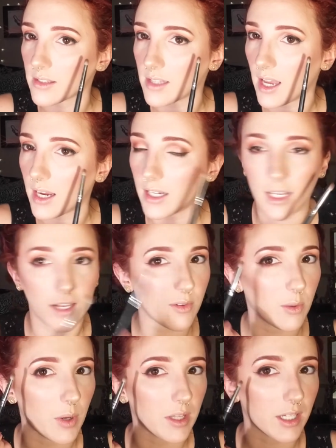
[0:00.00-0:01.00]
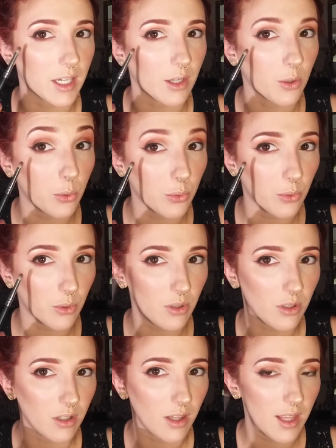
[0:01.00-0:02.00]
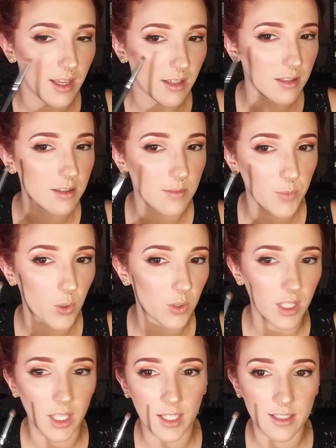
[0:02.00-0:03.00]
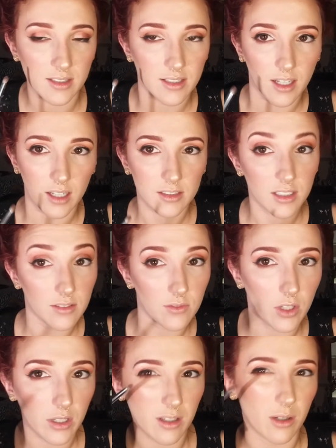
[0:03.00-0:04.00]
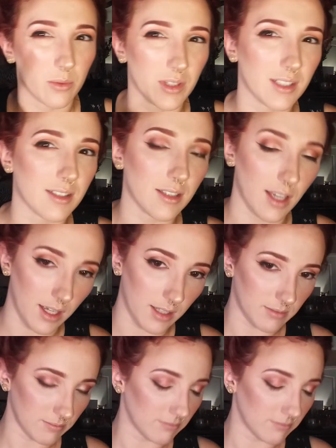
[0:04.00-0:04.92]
side, and if you want like a cool, smoky, seductive look, go with this side.